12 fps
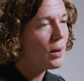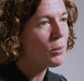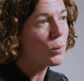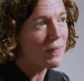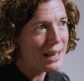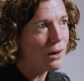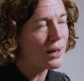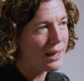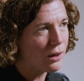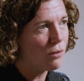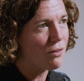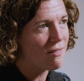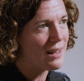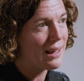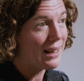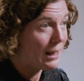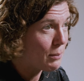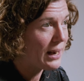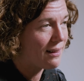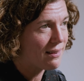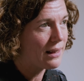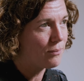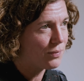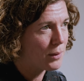But we're then looking obviously at
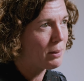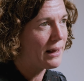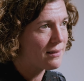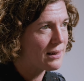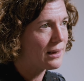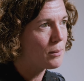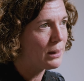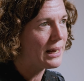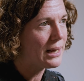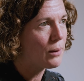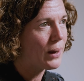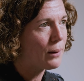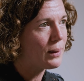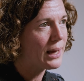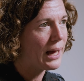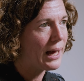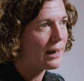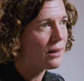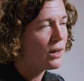eliminating the plastic completely where we can,